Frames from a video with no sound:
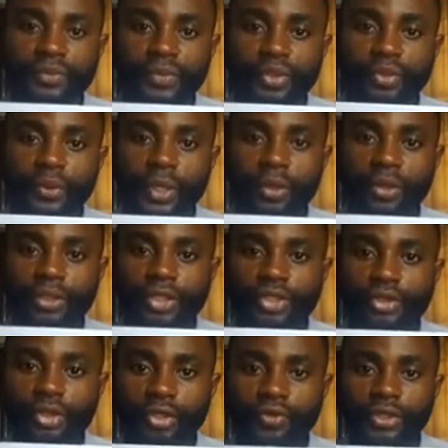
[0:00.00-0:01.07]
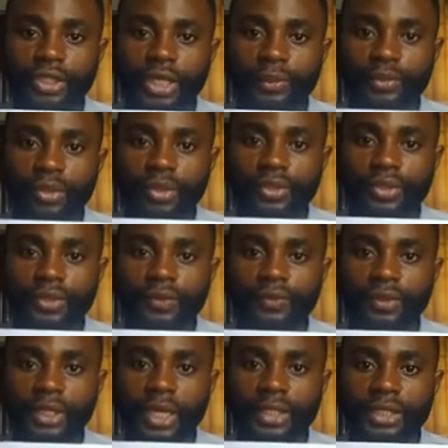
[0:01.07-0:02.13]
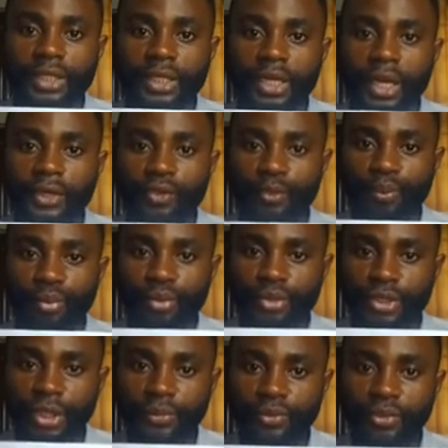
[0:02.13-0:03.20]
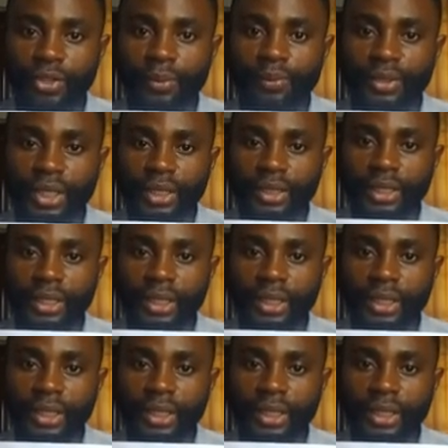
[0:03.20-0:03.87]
You record the sundry debtors for that year and you post them to the P&L